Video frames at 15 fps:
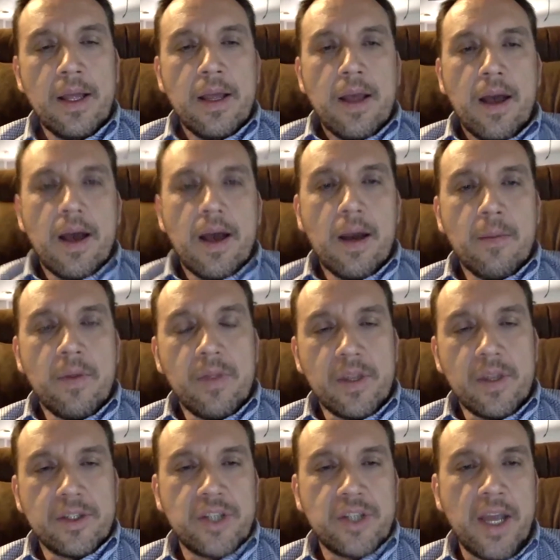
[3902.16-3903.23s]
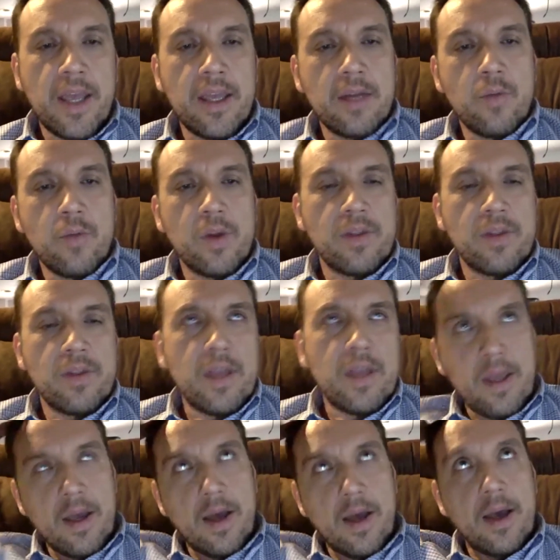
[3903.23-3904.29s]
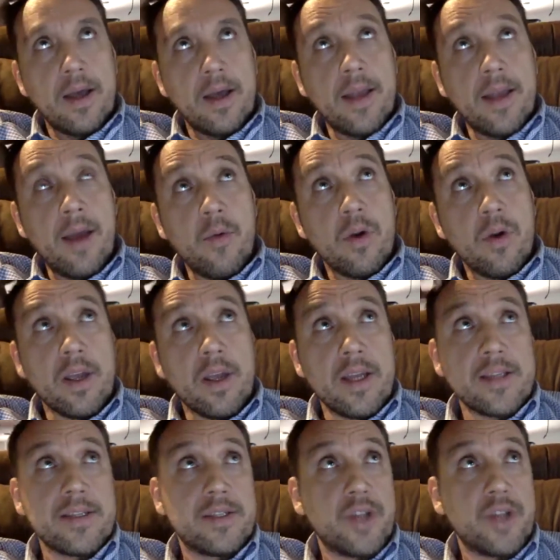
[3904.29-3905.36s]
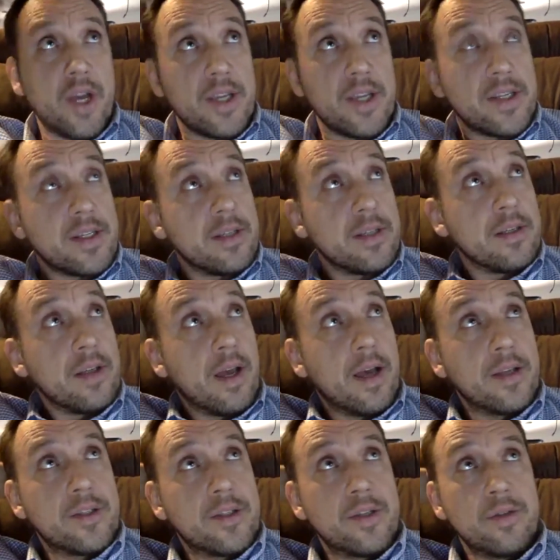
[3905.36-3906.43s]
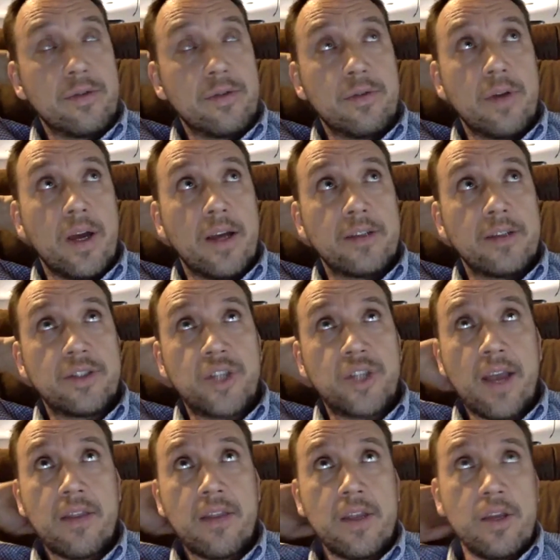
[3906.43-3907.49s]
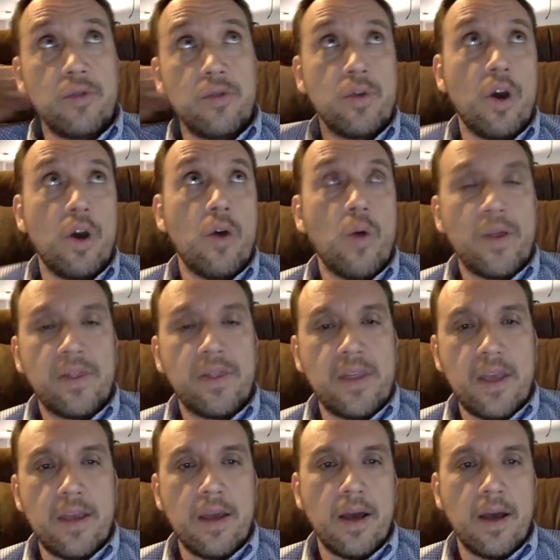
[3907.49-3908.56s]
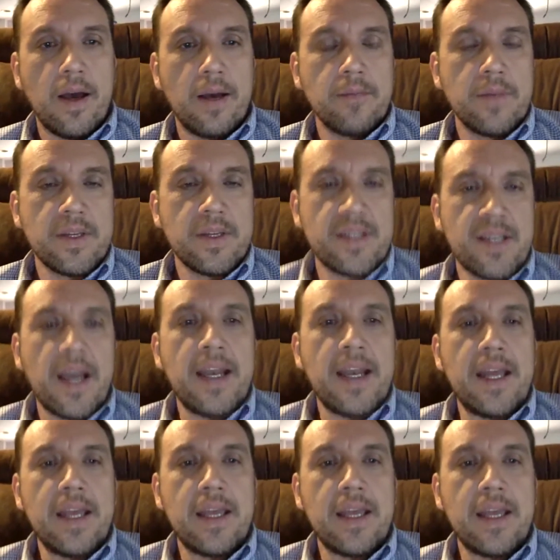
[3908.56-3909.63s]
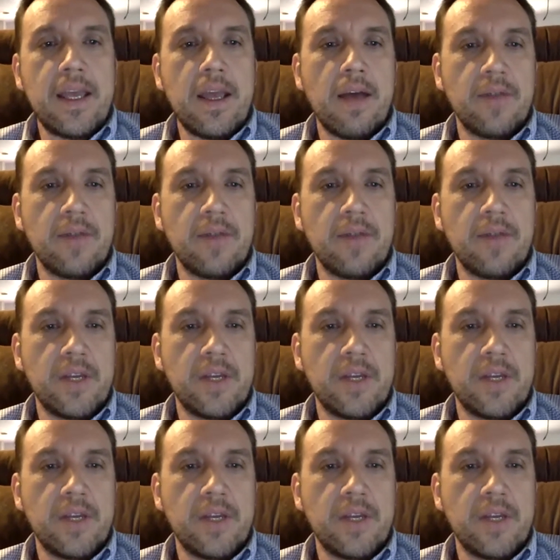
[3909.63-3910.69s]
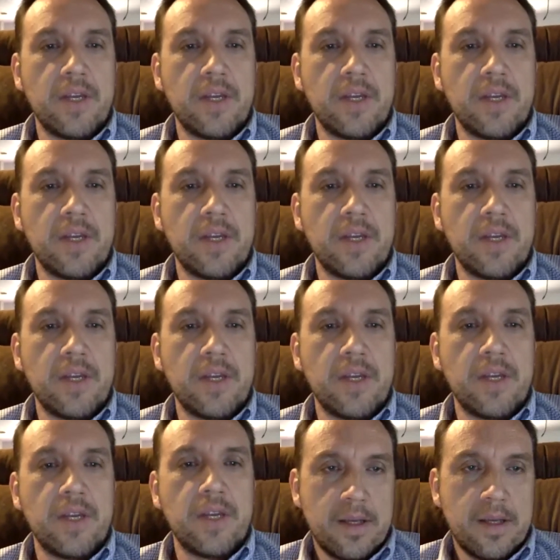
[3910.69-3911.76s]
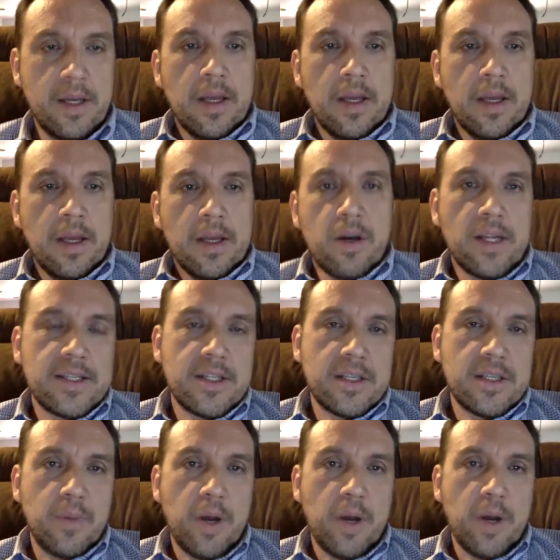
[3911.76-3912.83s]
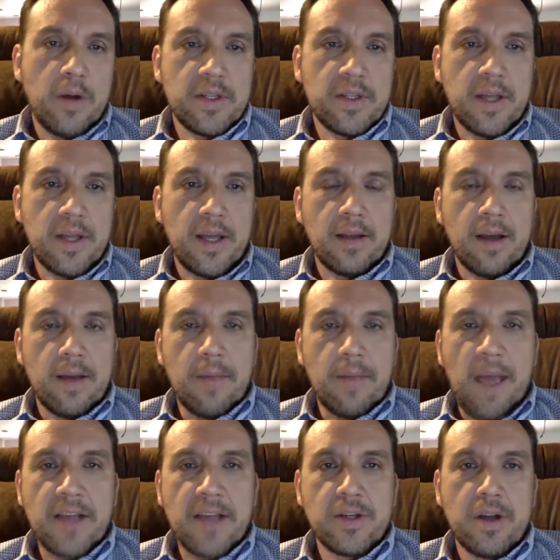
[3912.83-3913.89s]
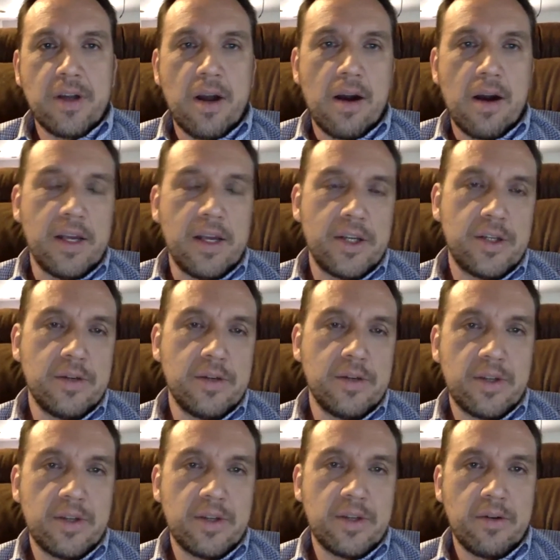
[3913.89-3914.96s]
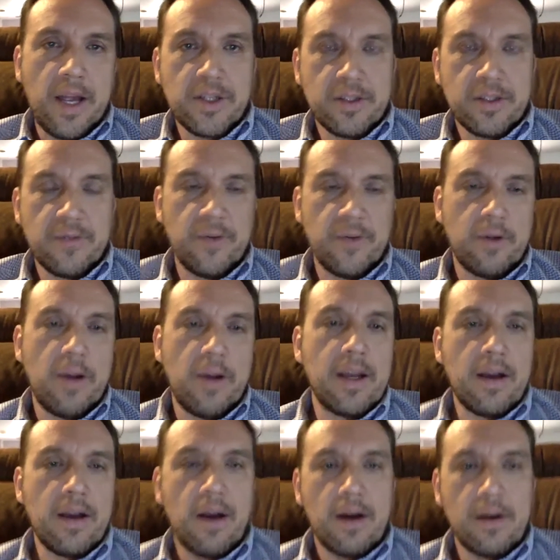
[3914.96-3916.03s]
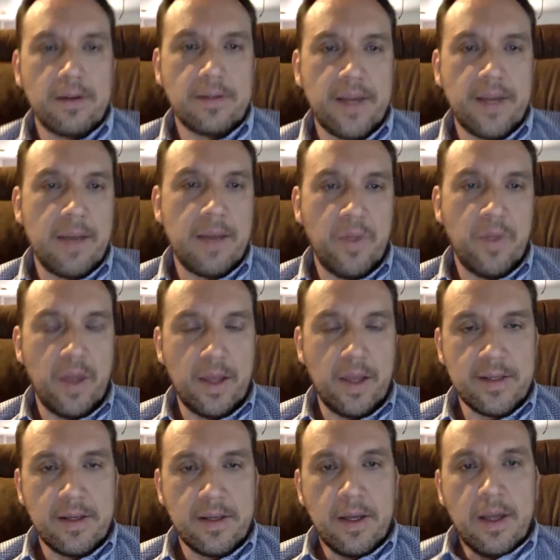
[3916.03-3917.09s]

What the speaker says: The check-in with the network is just to check that you know what the signing key of an issuer is. So let's just suppose that Mastercard issues credentials for credit card type things.